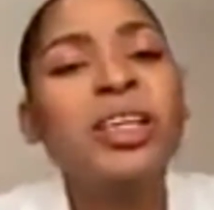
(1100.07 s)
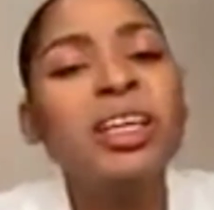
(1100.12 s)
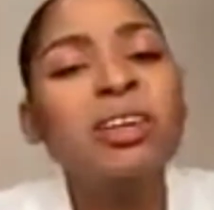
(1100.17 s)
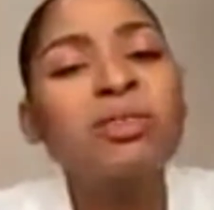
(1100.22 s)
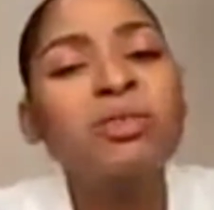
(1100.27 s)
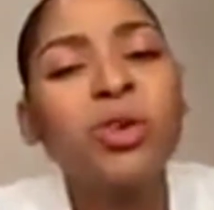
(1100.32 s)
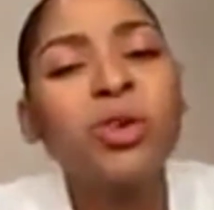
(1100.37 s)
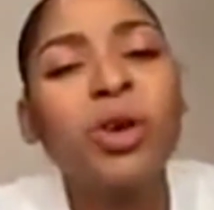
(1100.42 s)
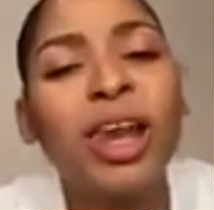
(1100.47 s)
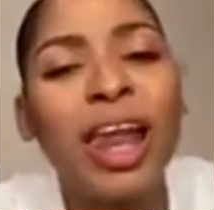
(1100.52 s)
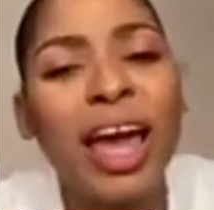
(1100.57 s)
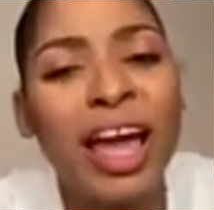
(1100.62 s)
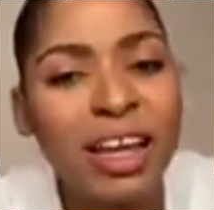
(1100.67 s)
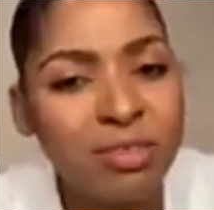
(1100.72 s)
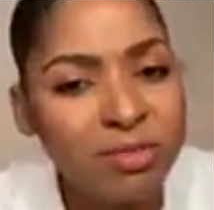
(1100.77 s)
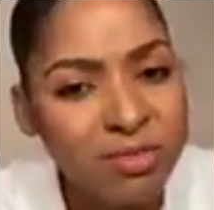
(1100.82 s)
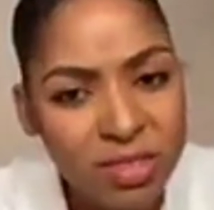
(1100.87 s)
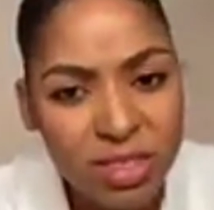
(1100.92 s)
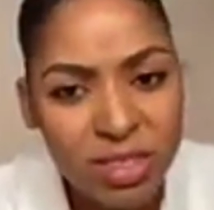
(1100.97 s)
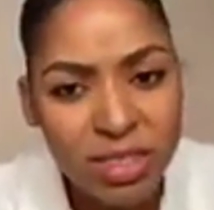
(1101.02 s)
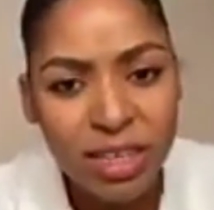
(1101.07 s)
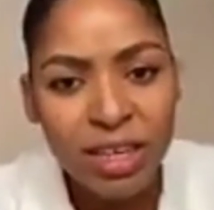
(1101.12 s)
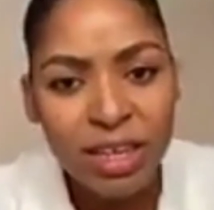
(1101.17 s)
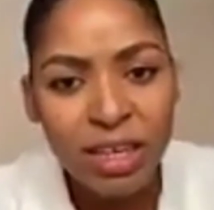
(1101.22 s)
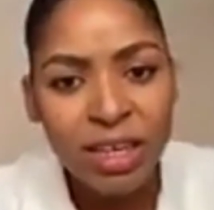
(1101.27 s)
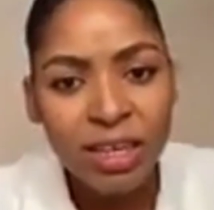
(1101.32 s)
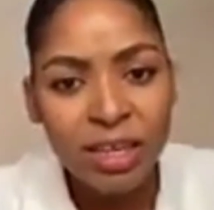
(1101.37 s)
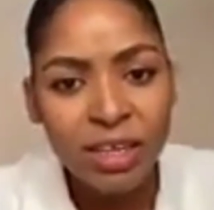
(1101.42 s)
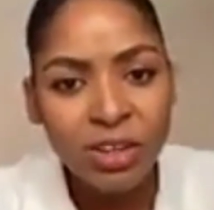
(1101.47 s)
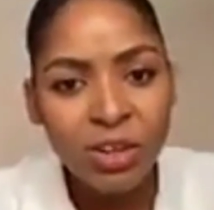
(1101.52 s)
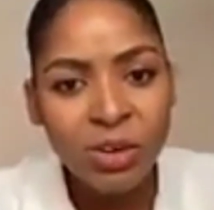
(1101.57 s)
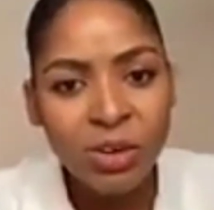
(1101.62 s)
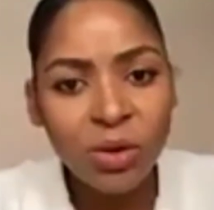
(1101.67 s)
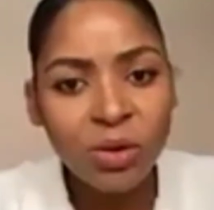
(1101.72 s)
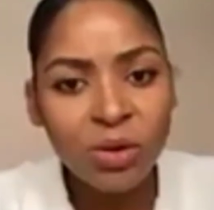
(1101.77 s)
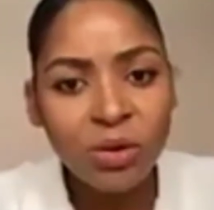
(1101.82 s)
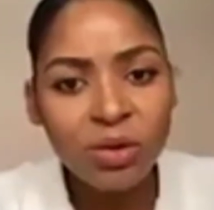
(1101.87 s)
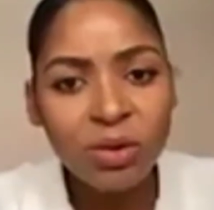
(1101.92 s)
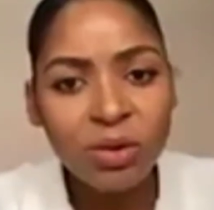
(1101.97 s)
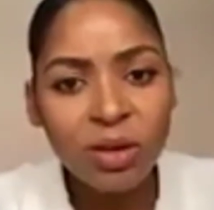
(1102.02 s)
You live your lives,
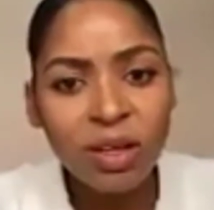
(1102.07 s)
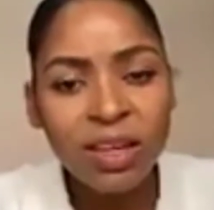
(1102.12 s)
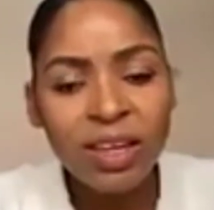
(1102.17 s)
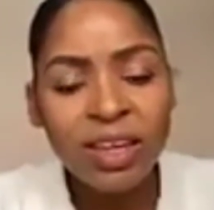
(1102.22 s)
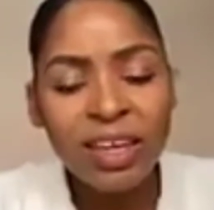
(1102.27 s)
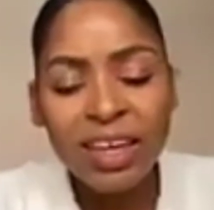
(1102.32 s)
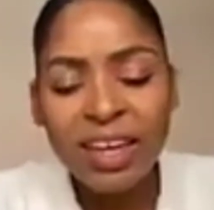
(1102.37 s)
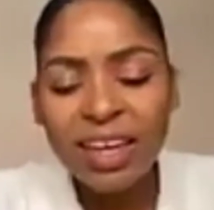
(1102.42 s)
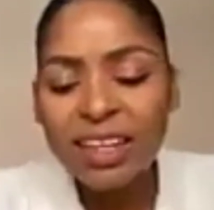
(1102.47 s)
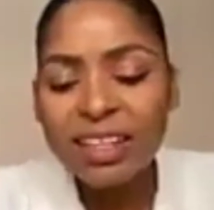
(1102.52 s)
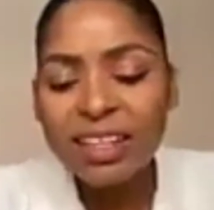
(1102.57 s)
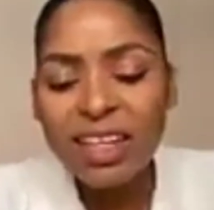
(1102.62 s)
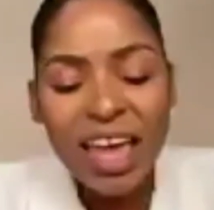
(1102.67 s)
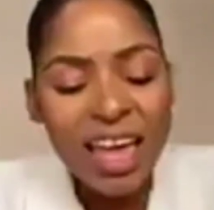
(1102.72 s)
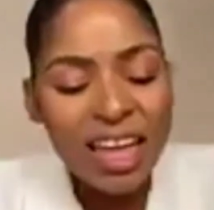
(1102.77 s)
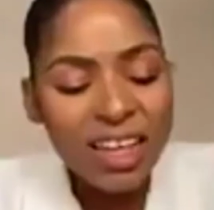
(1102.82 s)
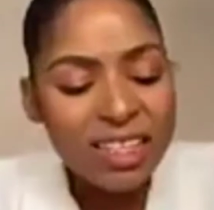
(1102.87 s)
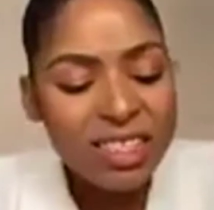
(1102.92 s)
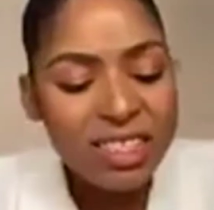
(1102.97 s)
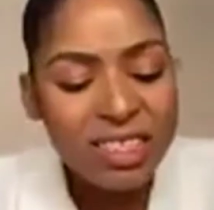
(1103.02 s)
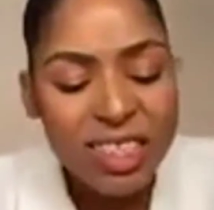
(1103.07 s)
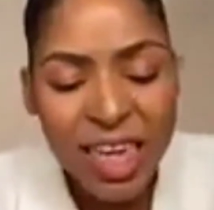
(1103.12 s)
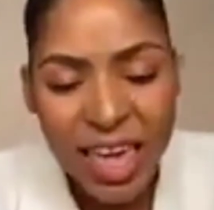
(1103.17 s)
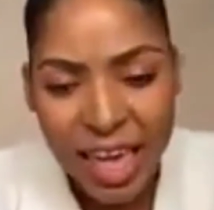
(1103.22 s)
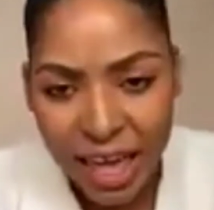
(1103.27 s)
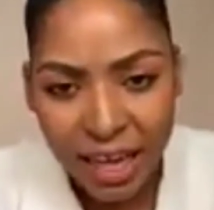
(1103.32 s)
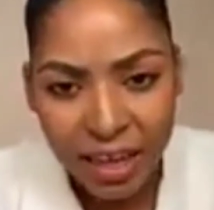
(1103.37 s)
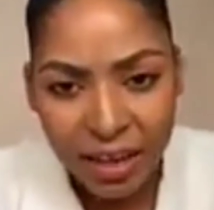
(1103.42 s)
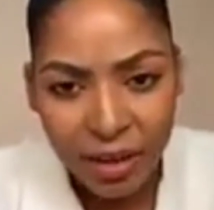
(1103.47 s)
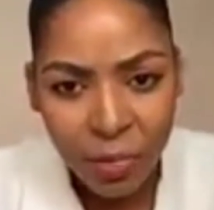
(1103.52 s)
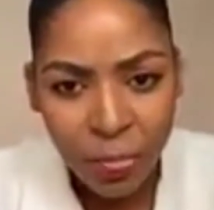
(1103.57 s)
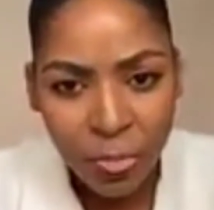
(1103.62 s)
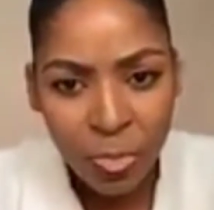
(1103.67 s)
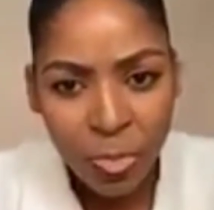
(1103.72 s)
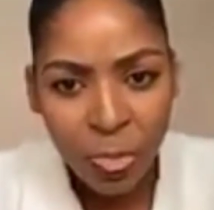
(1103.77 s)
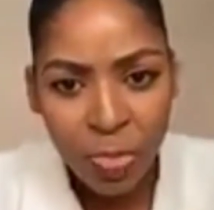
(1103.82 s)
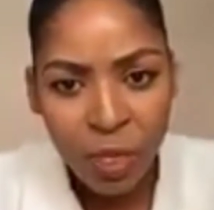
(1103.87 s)
it ends there.